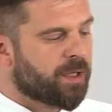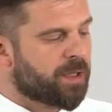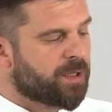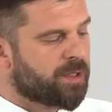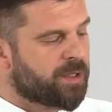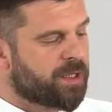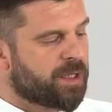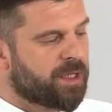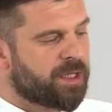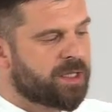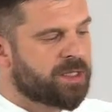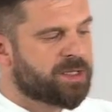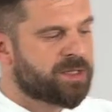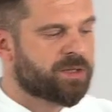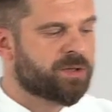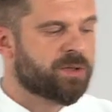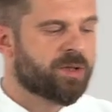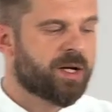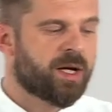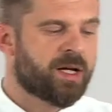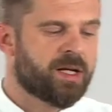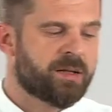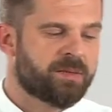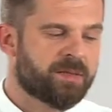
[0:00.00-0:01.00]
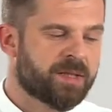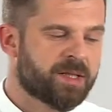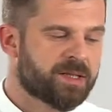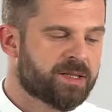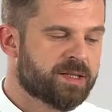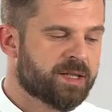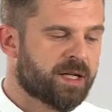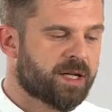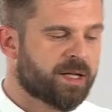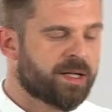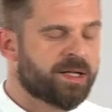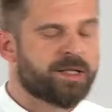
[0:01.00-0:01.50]
these two
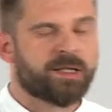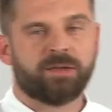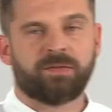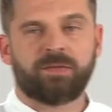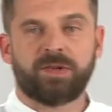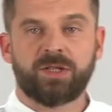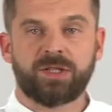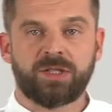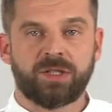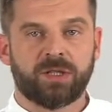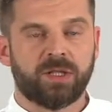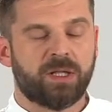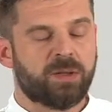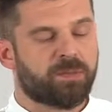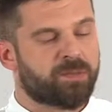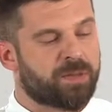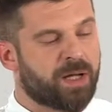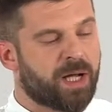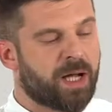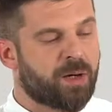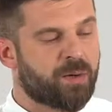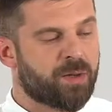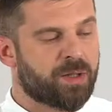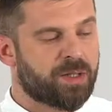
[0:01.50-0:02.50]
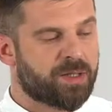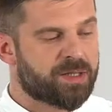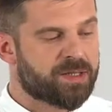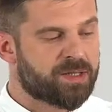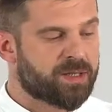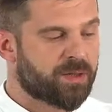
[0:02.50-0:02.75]
elements are individually powered,